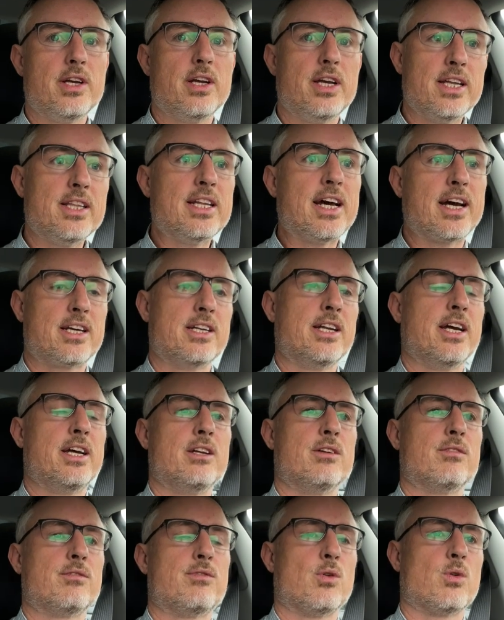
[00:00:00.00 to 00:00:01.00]
in that
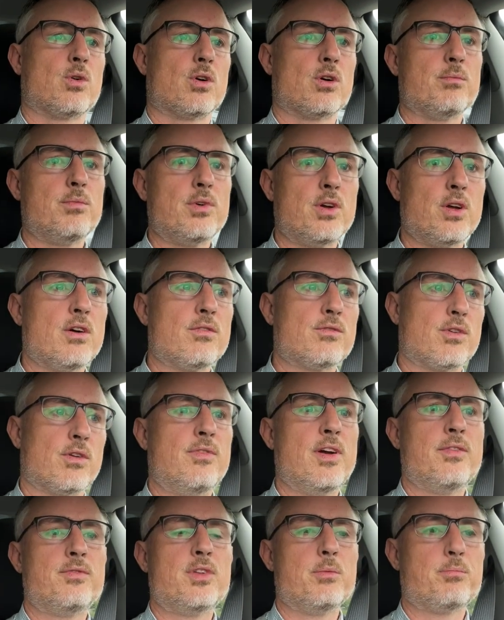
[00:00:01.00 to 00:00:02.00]
Canadian form for
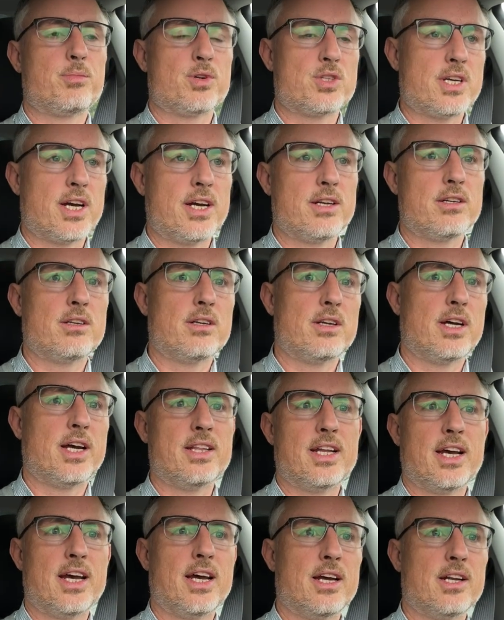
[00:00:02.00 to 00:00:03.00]
15%,
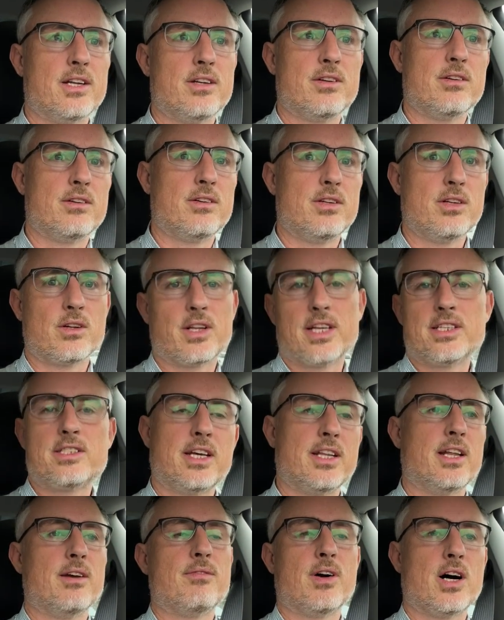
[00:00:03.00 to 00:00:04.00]
and then, let's
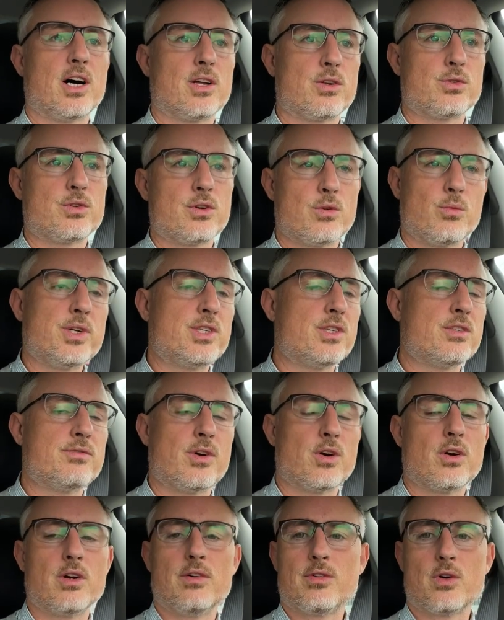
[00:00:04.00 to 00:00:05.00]
say they file the return, which is
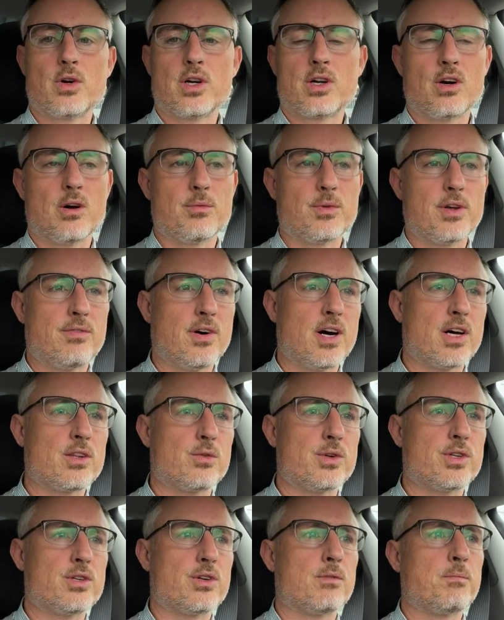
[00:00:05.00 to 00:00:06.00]
very, very common. They file the
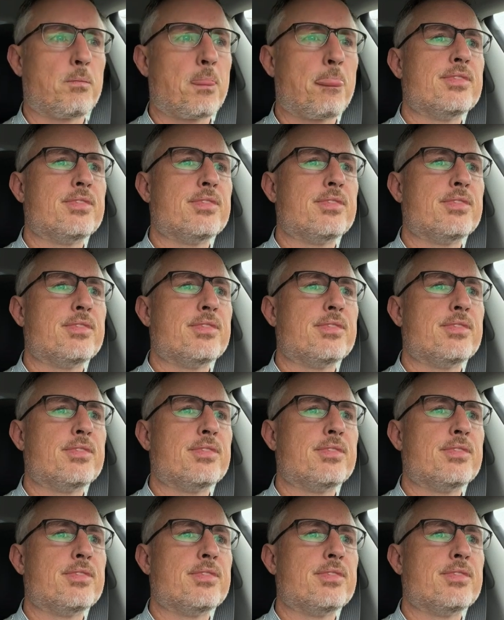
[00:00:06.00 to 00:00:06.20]
return.